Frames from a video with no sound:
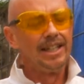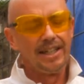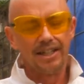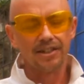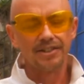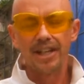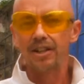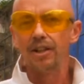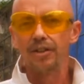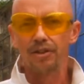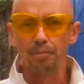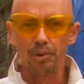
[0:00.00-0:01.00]
it'll take a
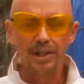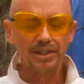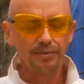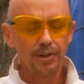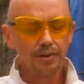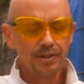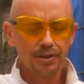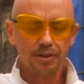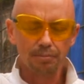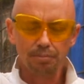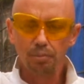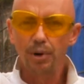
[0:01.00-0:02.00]
lot of compressive loads, so you
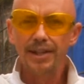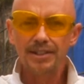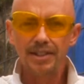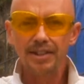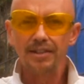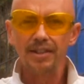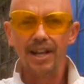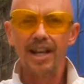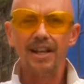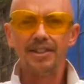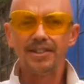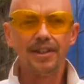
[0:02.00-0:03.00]
can press it
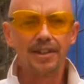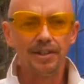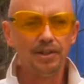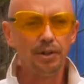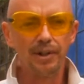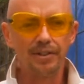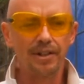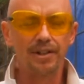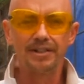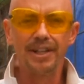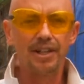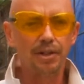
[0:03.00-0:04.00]
and it's not going to do anything. It'll
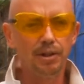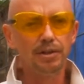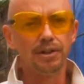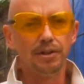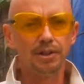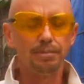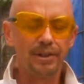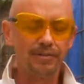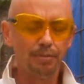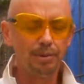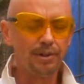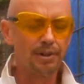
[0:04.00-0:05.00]
take huge loads, but if
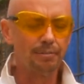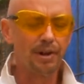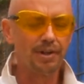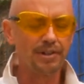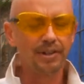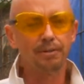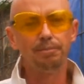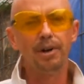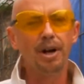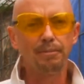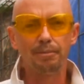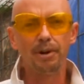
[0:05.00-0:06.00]
you pull it apart, it'll
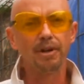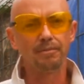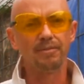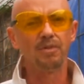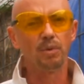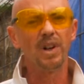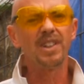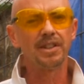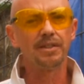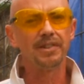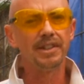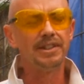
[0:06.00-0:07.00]
pop apart
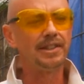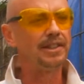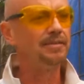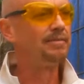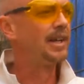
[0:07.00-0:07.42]
relatively easily.